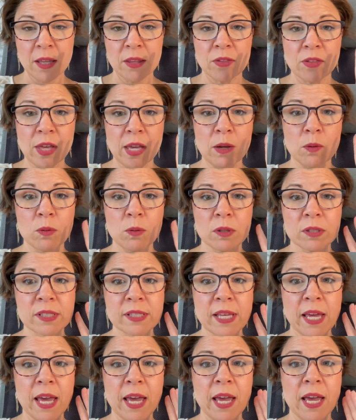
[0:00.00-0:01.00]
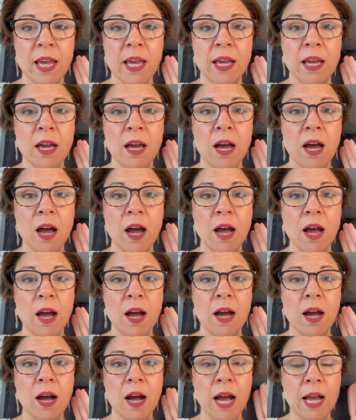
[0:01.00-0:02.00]
they will say,
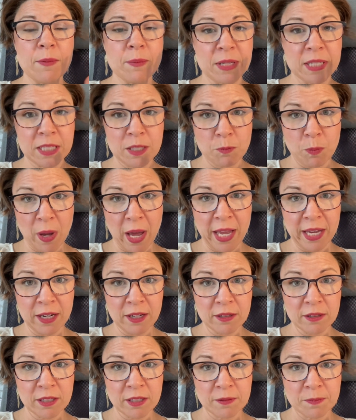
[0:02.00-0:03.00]
I'm inspired.